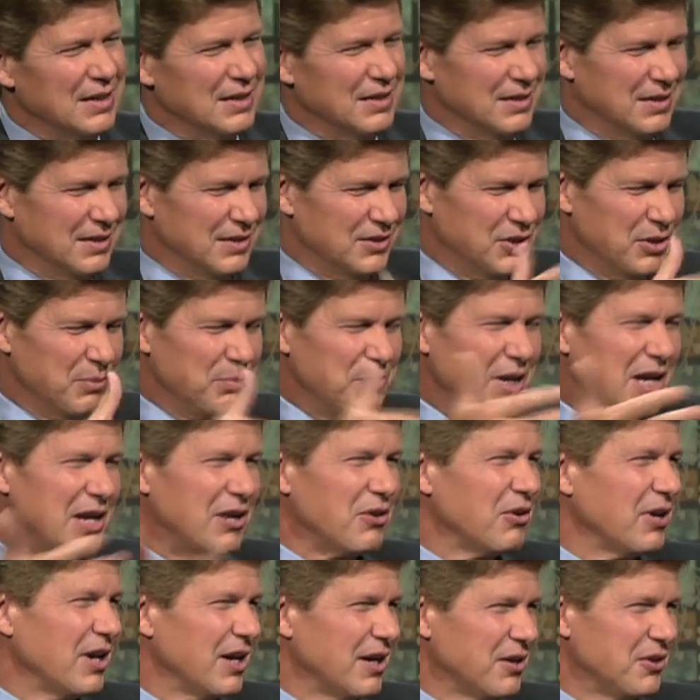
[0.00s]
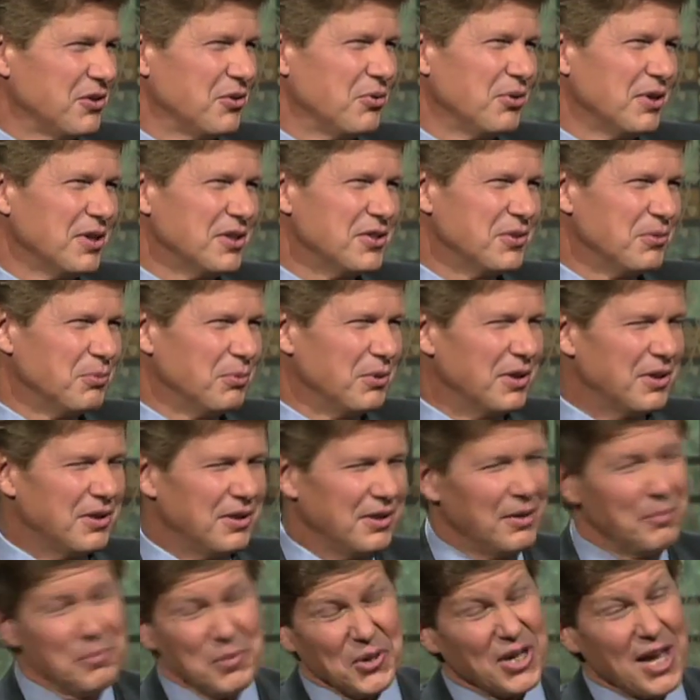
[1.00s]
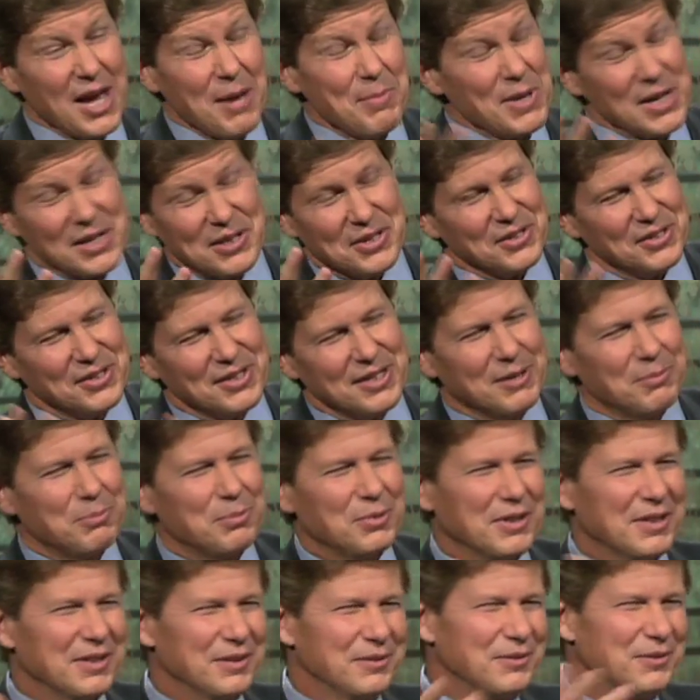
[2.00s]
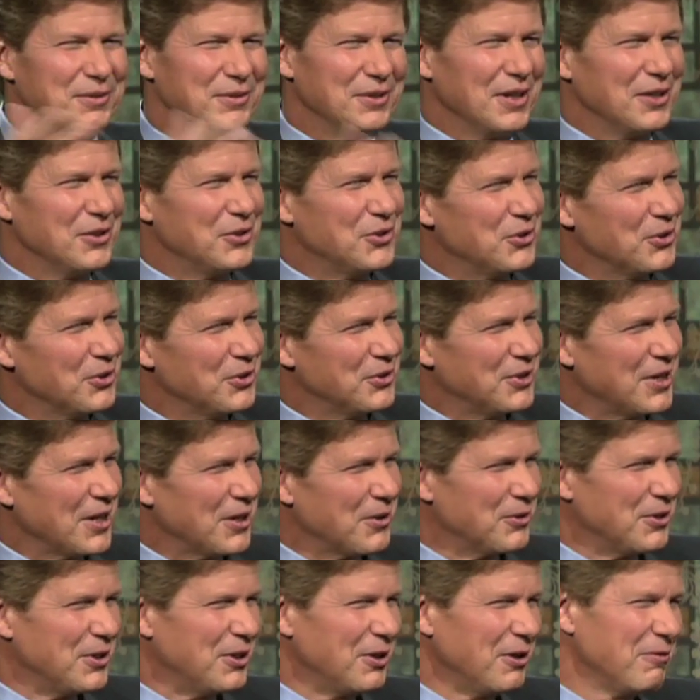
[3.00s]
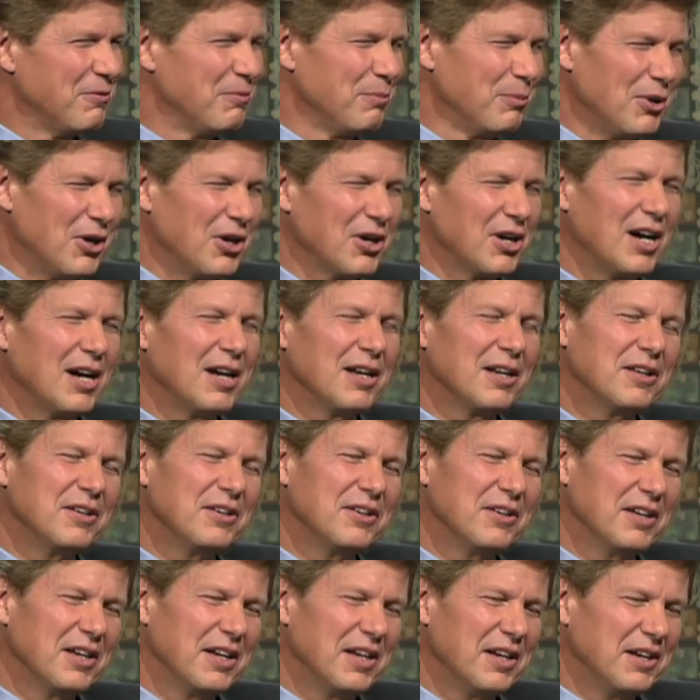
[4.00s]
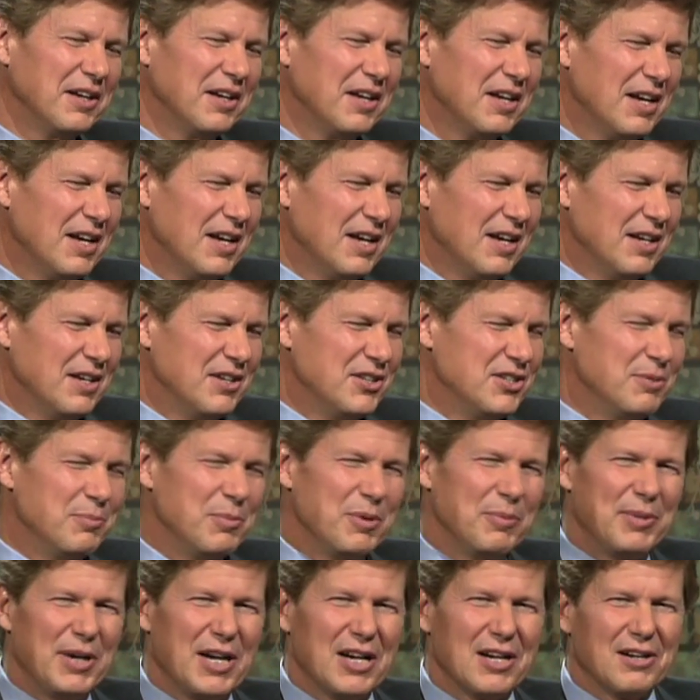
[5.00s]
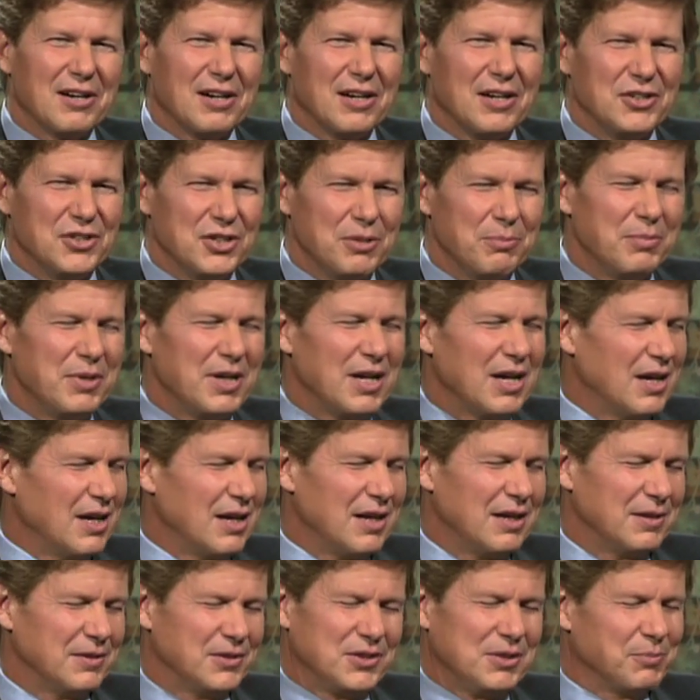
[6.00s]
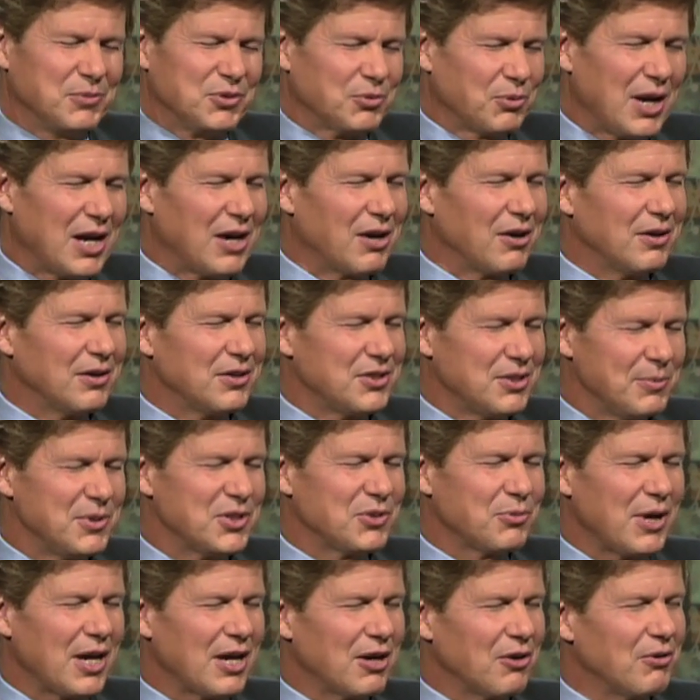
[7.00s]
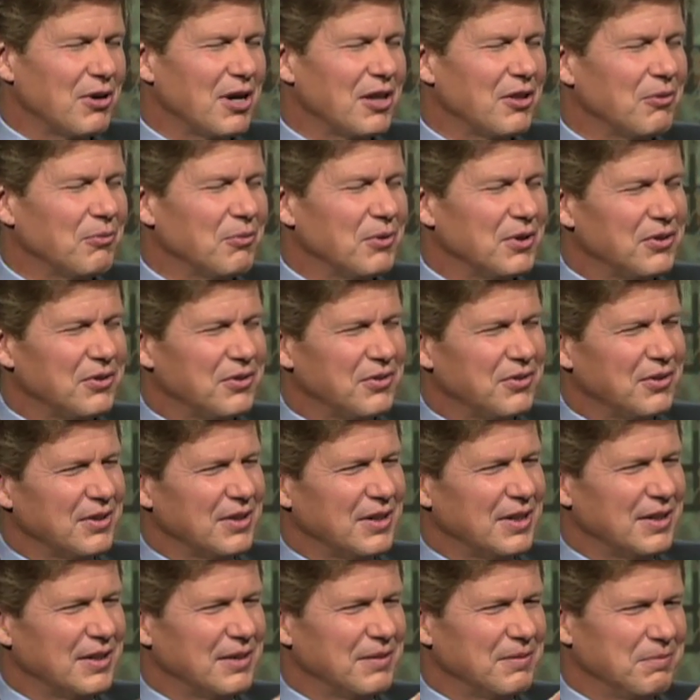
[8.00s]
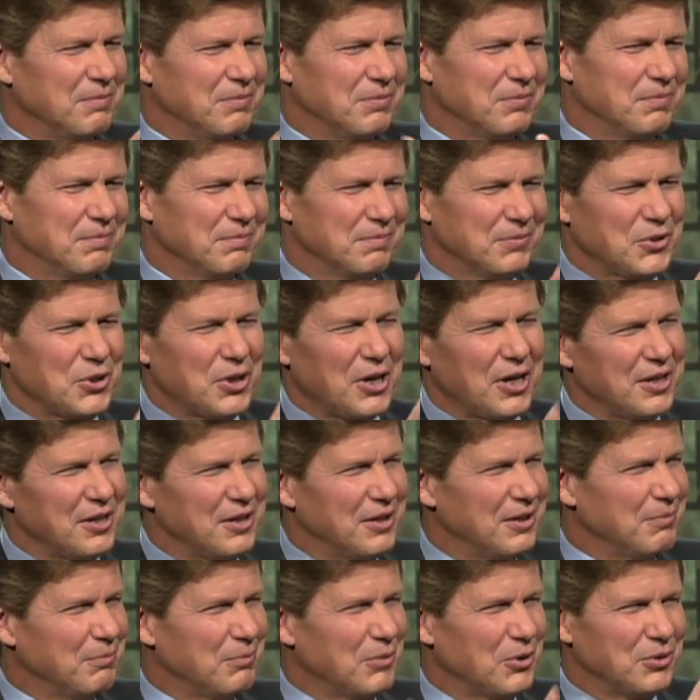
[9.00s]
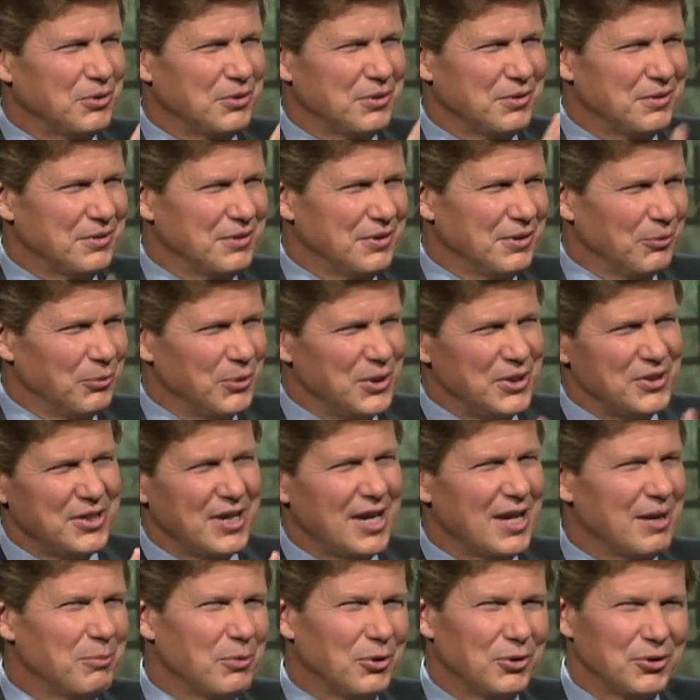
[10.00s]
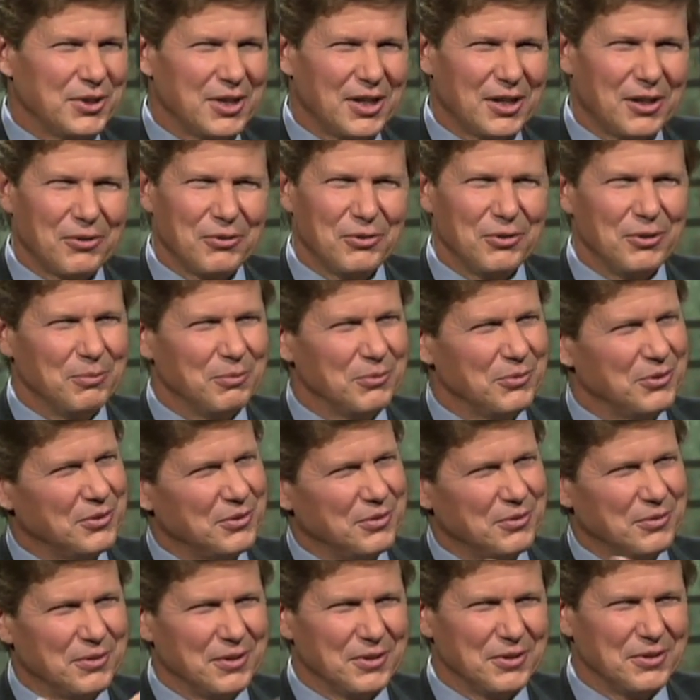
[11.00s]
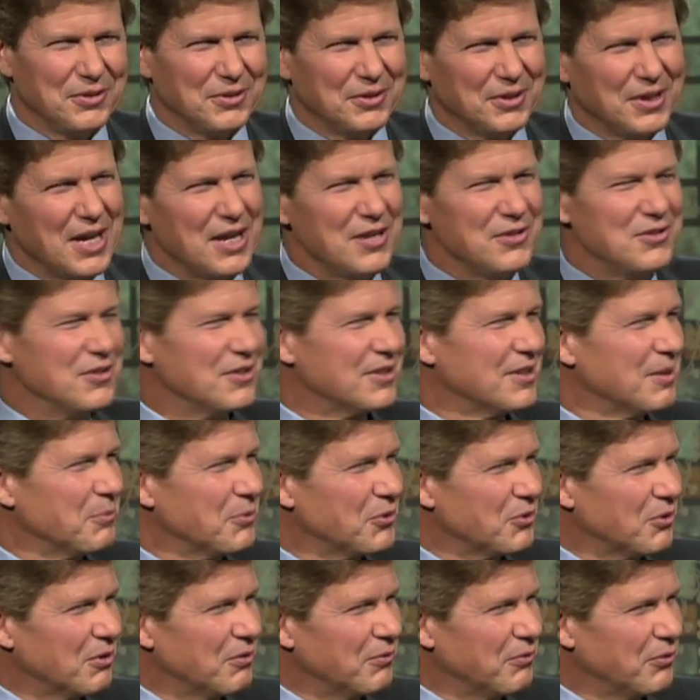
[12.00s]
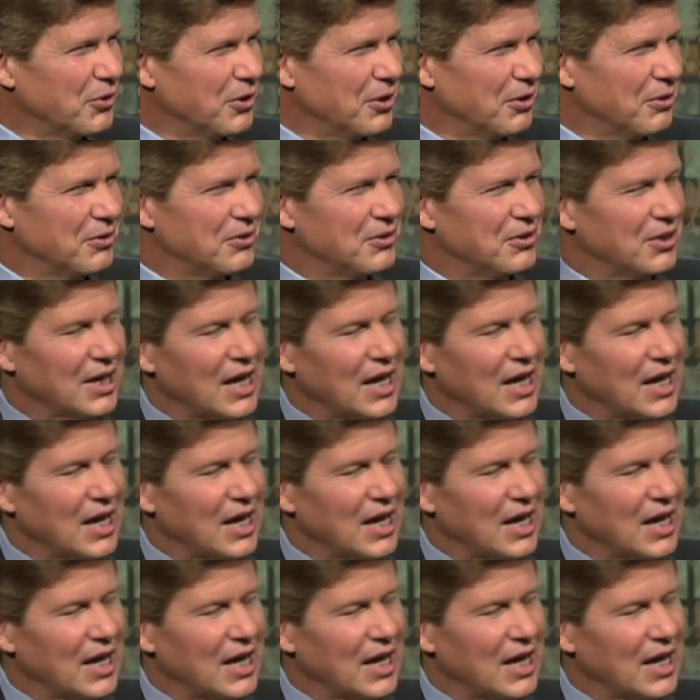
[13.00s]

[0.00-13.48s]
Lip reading: Jim Baker had a tryst with, and we can't make this up, a church secretary from Long Island, and Jimmy Swaggart was caught in Louisiana motel rooms engaged in some sort of voyeuristic